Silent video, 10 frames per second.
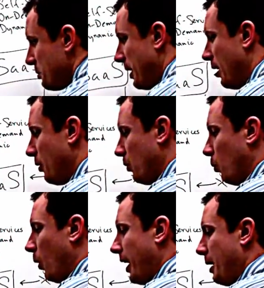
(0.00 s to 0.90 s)
about
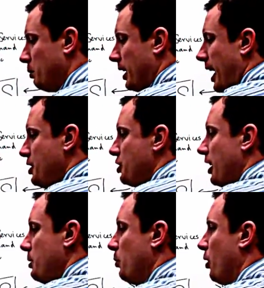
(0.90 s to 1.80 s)
one application
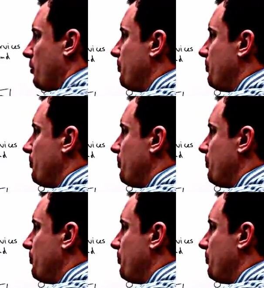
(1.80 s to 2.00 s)
anymore.